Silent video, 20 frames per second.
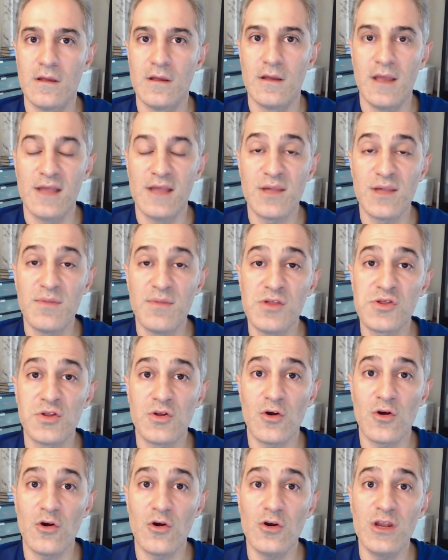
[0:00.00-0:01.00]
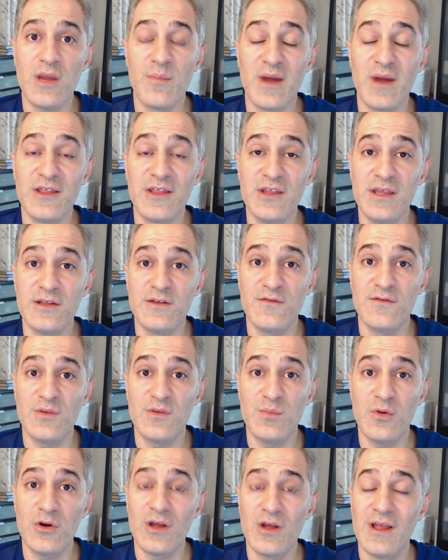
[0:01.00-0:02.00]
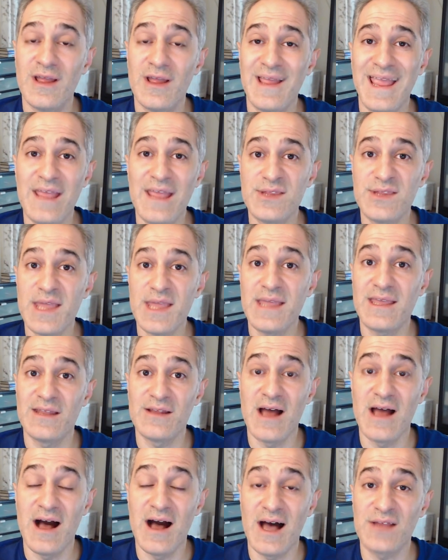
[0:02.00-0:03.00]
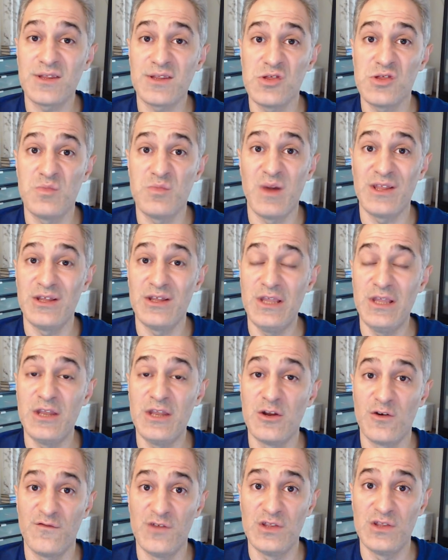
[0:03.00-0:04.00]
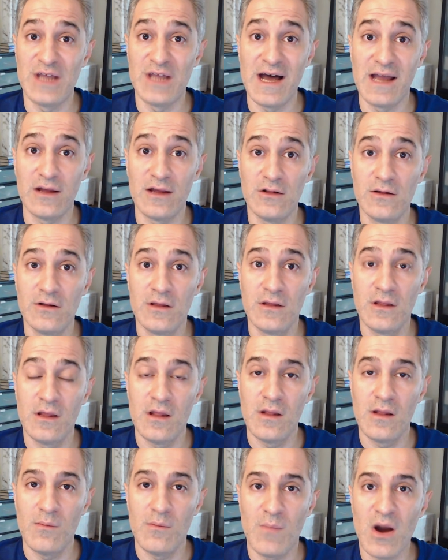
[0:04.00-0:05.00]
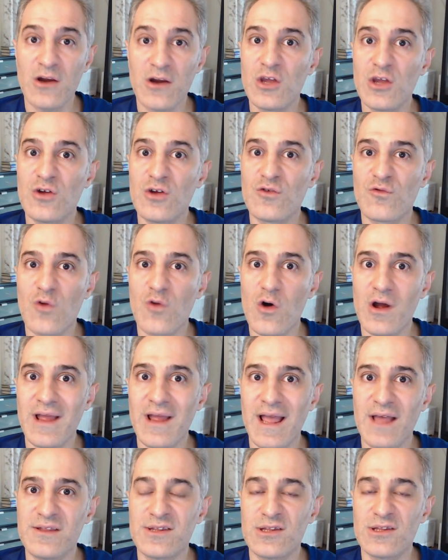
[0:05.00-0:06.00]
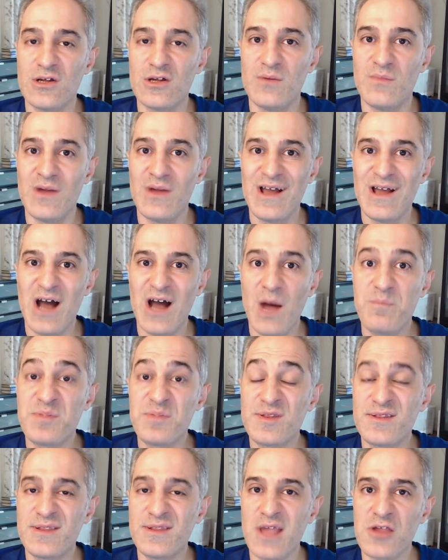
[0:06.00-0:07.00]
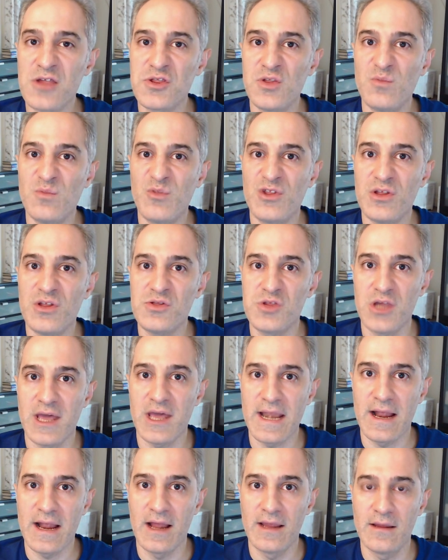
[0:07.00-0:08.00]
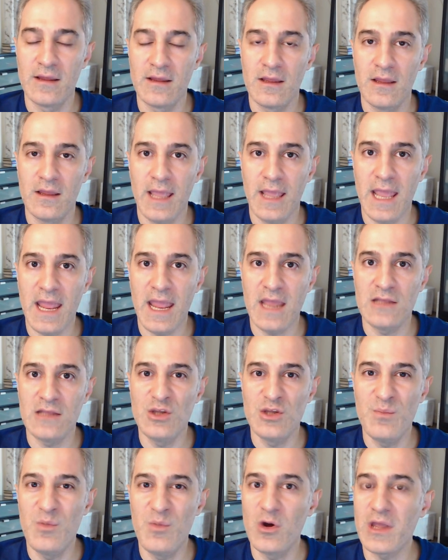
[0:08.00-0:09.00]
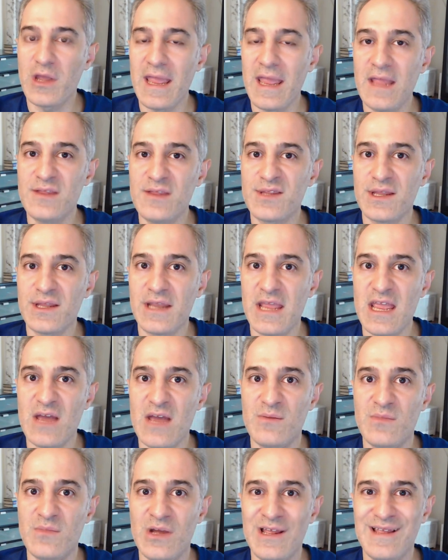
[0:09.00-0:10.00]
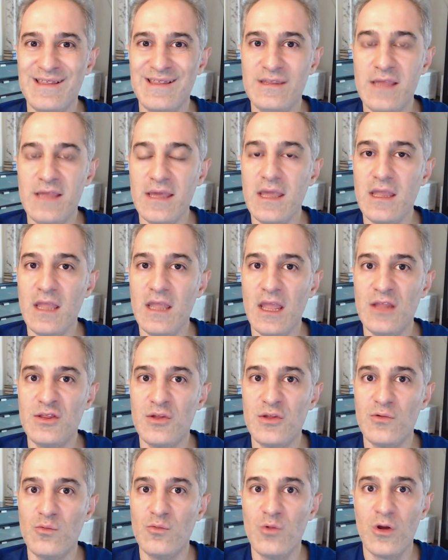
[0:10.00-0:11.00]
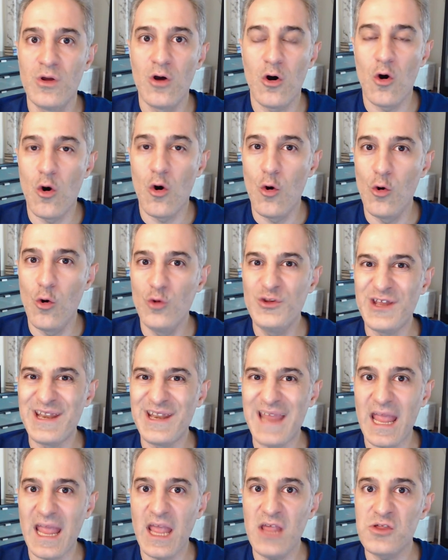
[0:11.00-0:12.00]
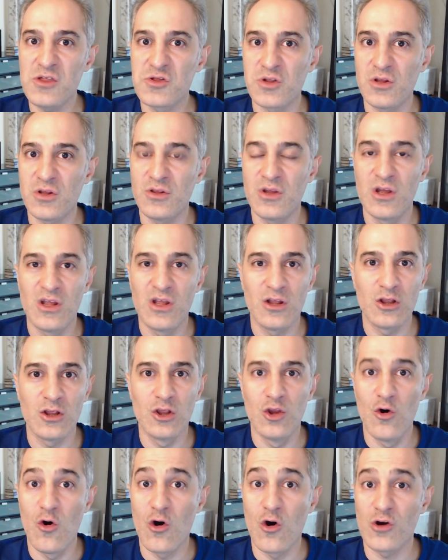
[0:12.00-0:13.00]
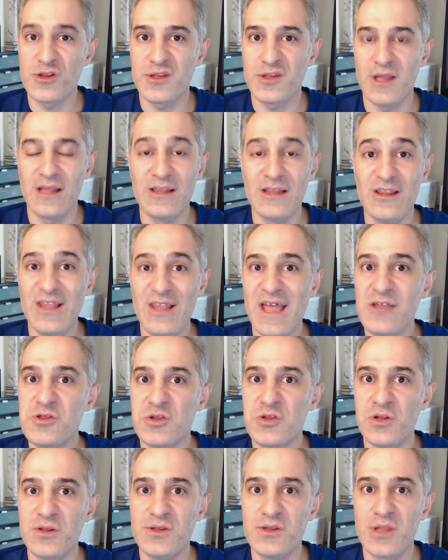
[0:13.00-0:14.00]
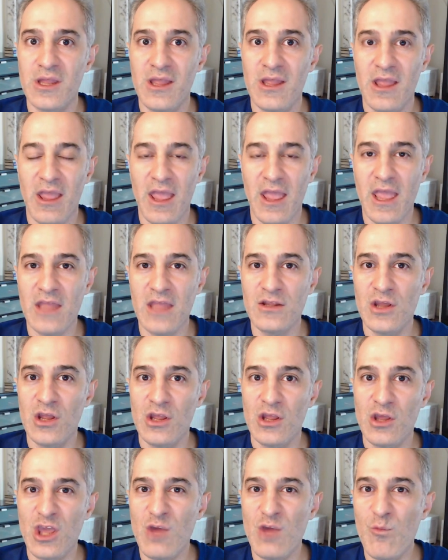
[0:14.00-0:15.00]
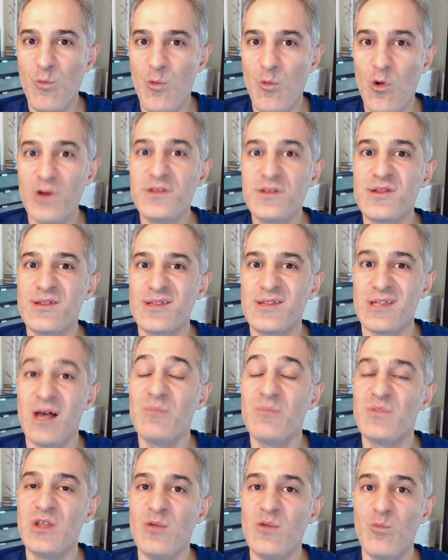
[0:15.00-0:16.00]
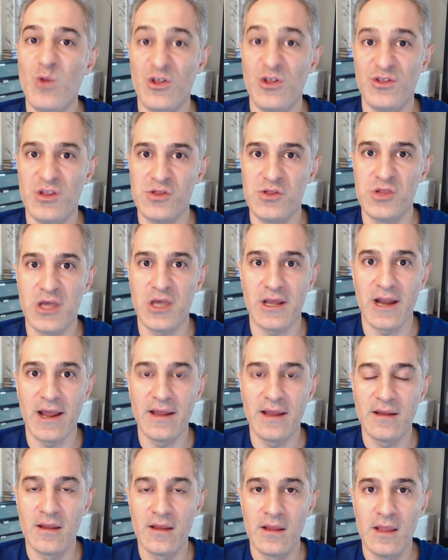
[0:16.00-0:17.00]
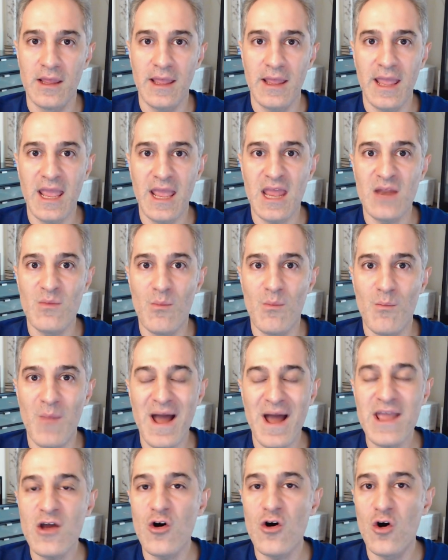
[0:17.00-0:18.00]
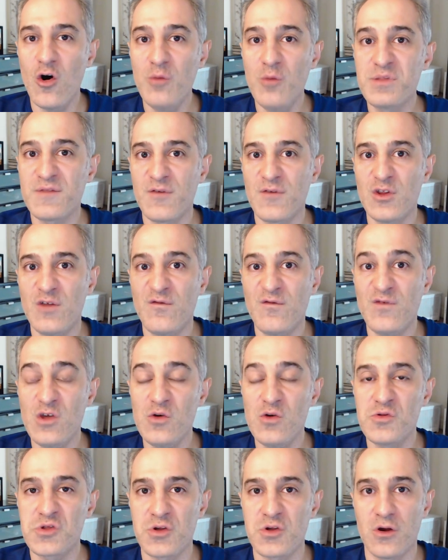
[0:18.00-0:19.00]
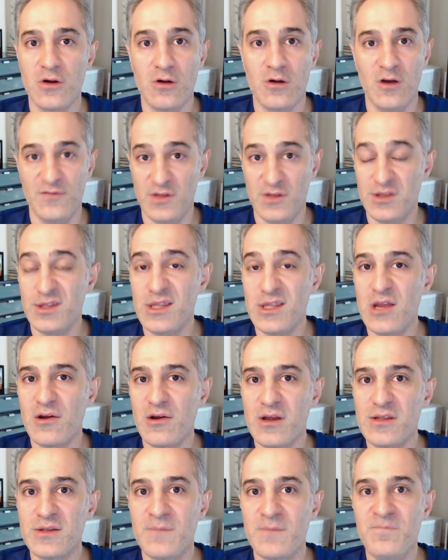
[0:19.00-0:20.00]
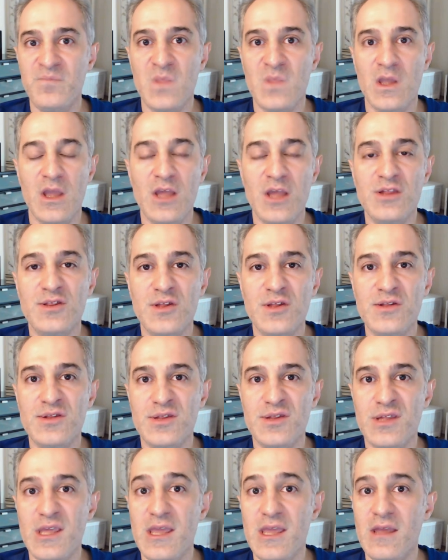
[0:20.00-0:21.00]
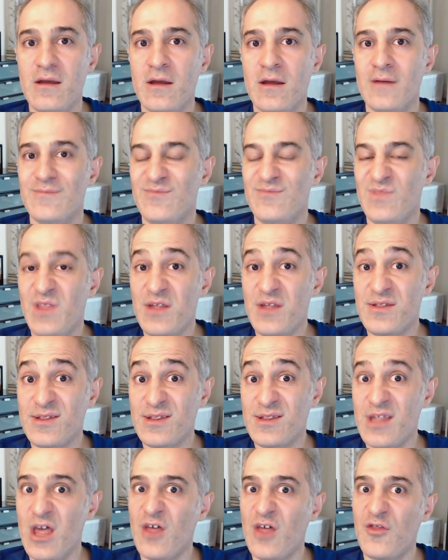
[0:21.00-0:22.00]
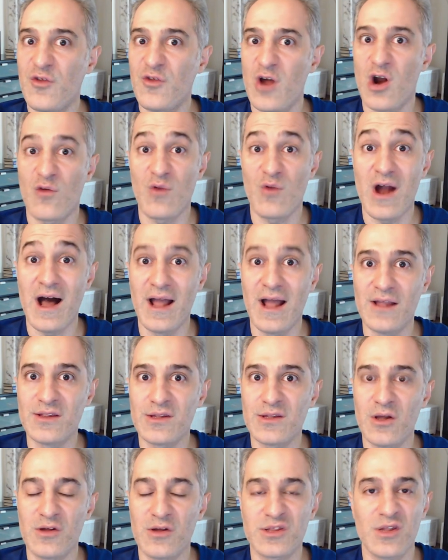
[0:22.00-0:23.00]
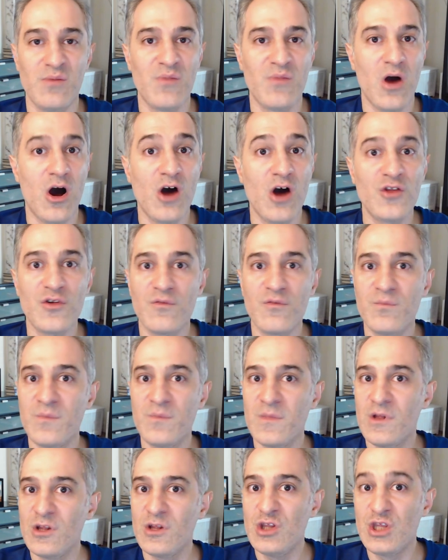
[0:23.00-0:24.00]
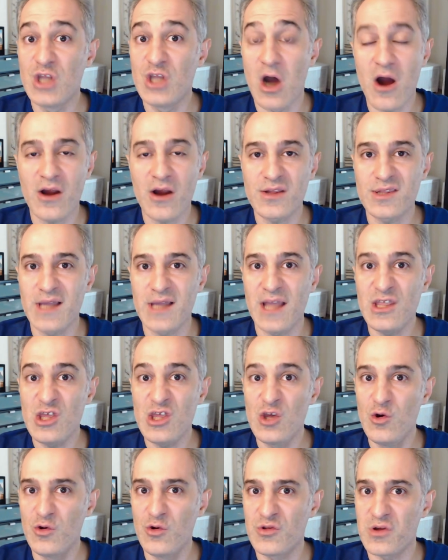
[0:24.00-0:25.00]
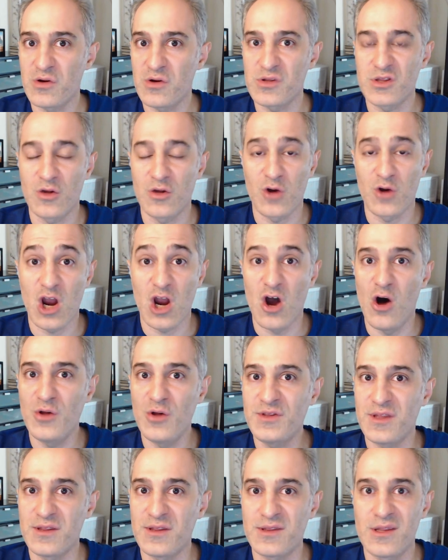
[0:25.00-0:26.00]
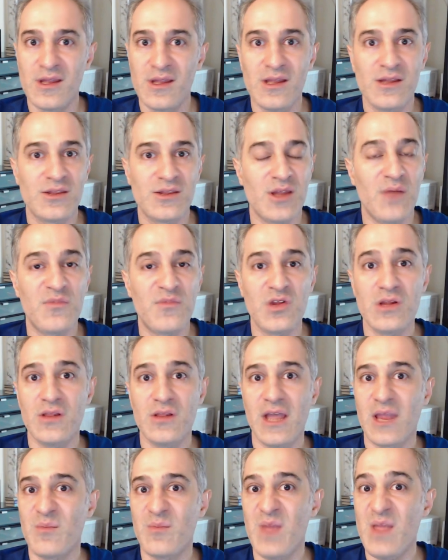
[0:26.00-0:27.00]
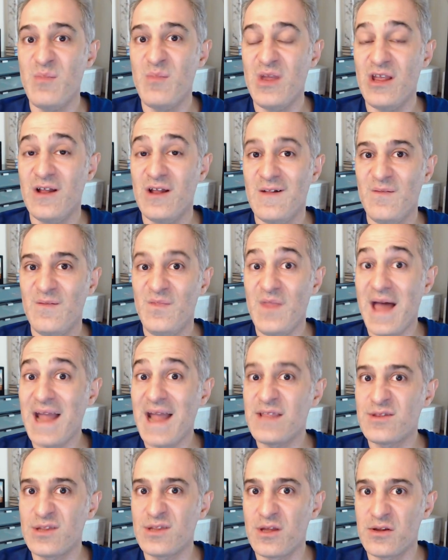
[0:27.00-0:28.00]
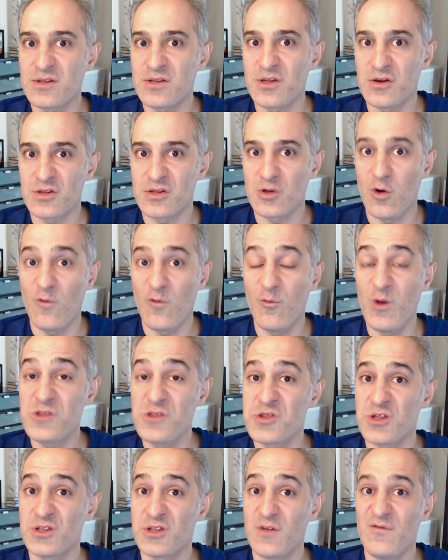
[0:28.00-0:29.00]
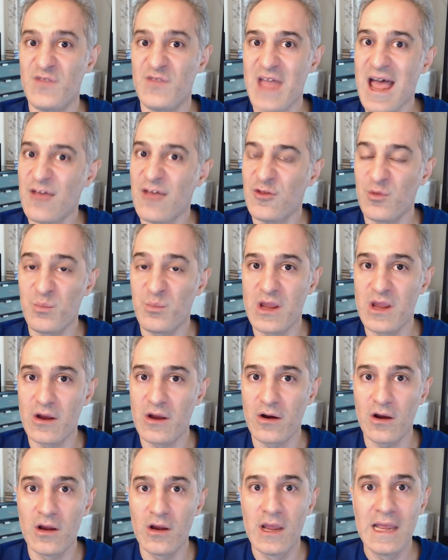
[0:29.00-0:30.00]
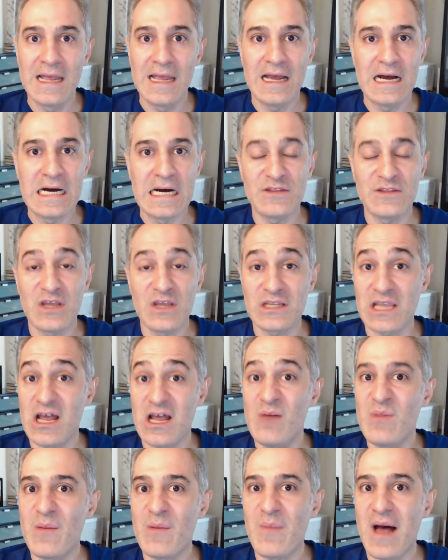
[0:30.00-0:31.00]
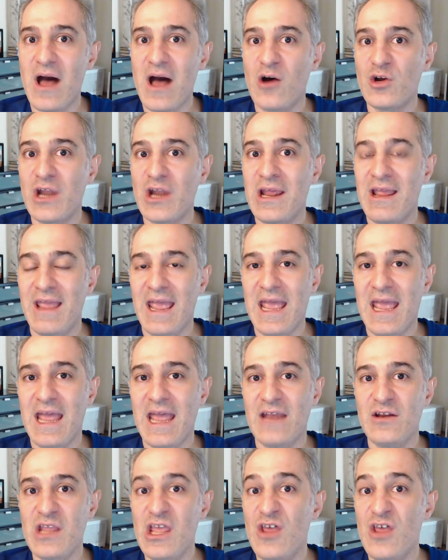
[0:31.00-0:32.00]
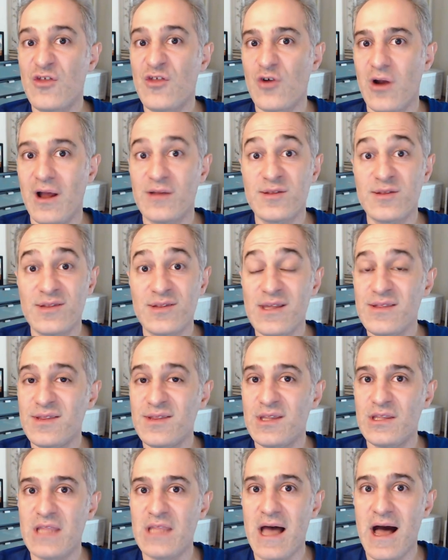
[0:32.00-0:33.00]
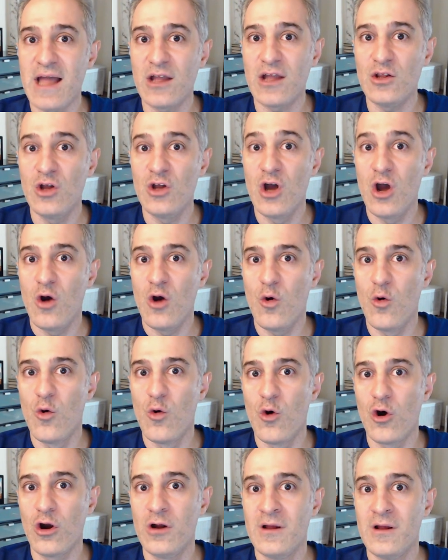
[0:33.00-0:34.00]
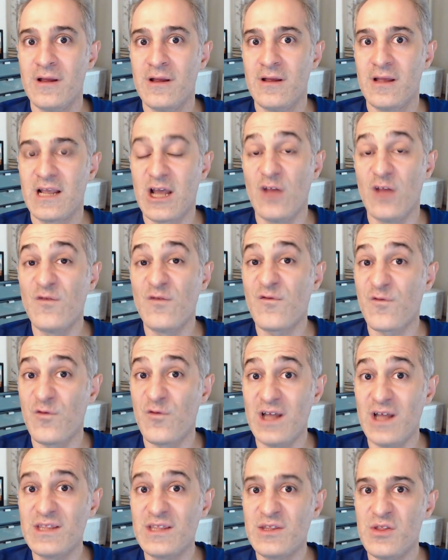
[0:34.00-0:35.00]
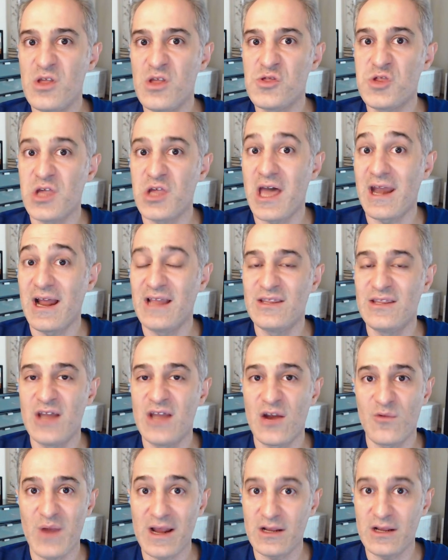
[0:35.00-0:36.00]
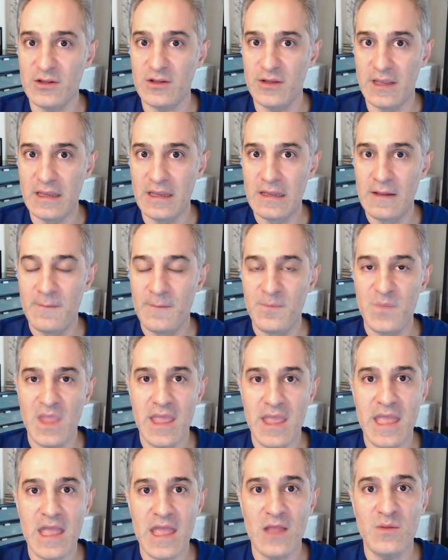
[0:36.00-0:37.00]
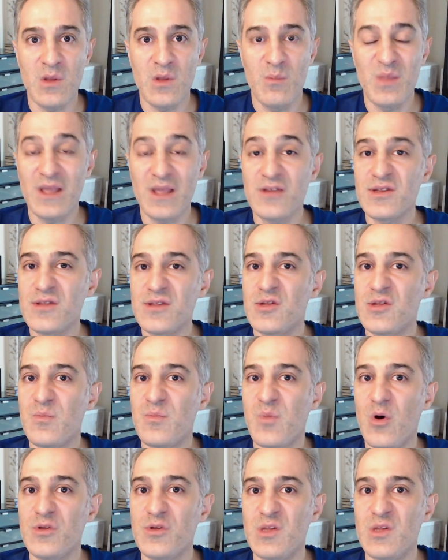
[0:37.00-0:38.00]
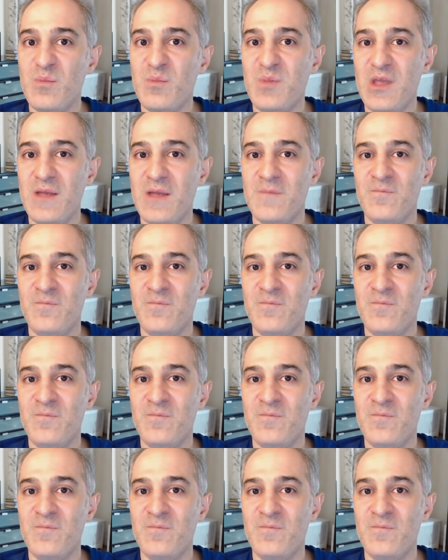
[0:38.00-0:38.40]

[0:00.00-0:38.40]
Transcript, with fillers: As I mentioned earlier, by the end of the book, he's taken hostage by the leader of the Nihil. Marchion Ro has some obsession with the Jedi and the book hints at him digging into old and ancient lores and legends, and he wants something with the Jedi. And my hopes for the future of the series is to see the Sith arise or some other dark side users or cultists, something like maybe Night Sisters or Witches of Dathomir, uh, that come about and either assist the Nihil or confront the Jedi directly. And because it's supposed to be